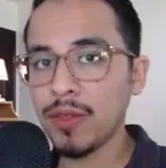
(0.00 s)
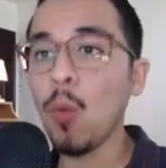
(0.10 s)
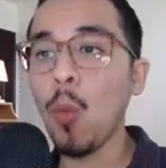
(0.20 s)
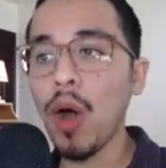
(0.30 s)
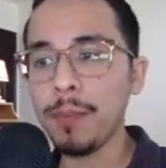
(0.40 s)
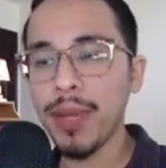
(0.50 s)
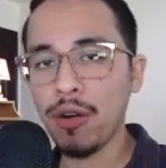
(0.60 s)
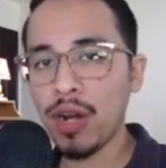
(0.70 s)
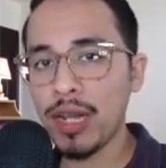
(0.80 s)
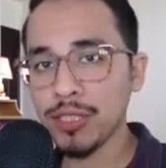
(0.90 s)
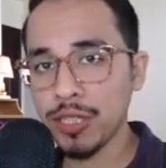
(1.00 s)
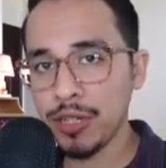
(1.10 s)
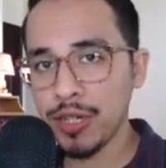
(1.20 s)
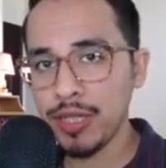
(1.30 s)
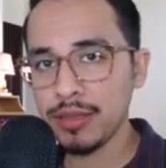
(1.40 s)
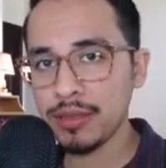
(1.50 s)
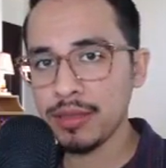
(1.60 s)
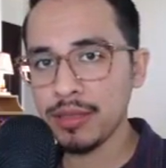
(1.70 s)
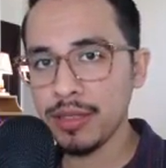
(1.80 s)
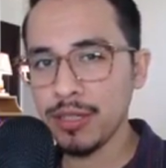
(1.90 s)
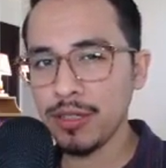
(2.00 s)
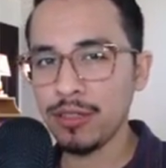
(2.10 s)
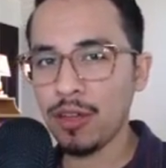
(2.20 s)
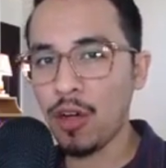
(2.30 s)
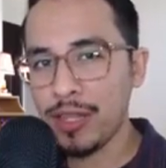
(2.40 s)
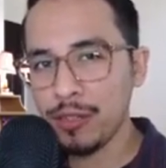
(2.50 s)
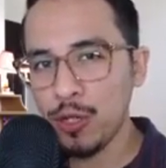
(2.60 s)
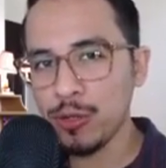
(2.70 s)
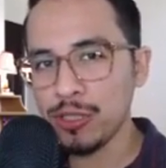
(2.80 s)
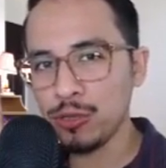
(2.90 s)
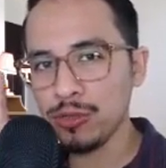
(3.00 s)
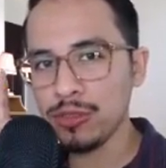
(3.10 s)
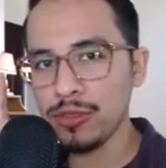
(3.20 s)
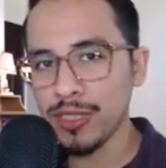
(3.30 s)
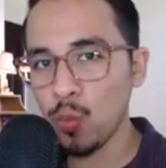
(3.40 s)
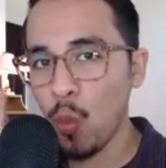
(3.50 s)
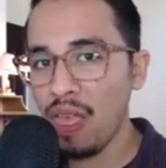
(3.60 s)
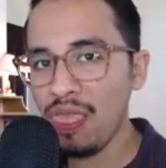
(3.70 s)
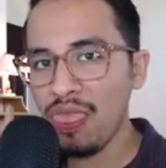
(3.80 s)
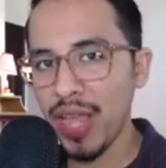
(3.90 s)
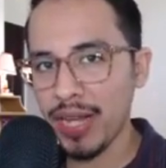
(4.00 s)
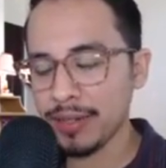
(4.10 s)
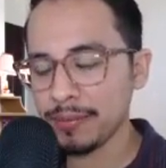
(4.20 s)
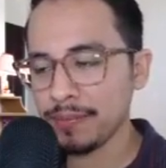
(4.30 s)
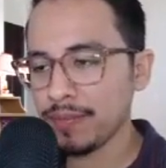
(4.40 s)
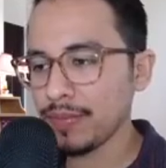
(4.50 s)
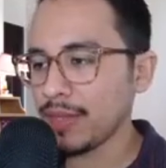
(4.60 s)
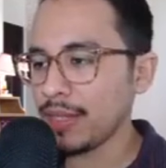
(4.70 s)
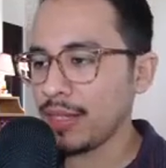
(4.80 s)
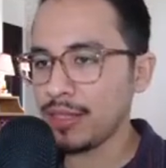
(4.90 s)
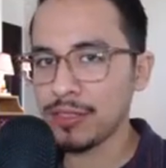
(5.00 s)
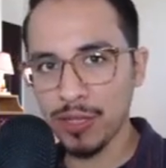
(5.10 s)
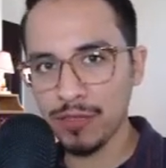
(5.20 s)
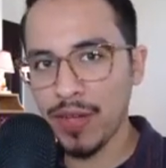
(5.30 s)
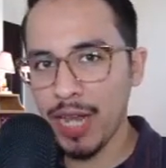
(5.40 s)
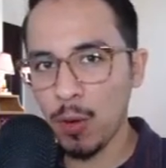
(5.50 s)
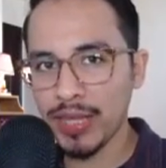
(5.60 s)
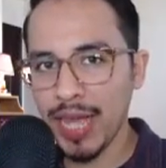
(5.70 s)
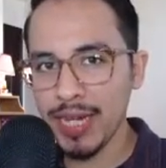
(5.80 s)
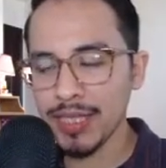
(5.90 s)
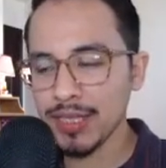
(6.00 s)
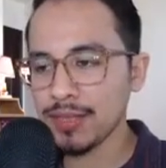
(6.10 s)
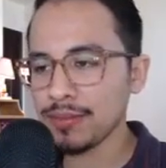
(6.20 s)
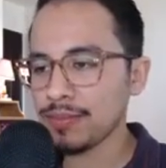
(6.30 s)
Want better online security? All you have to do is do this one thing. So let's find out what that is.